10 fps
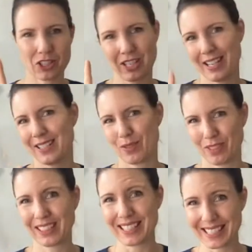chance
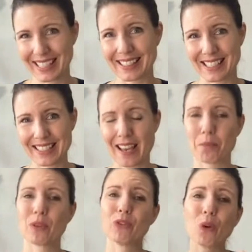really to get this
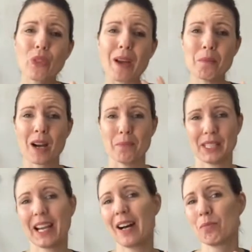out before they might
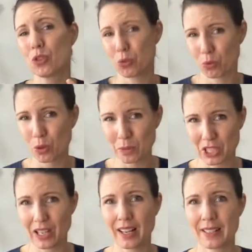become
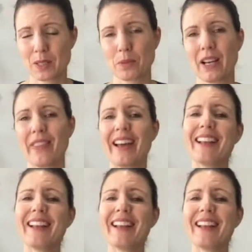traumatized by that.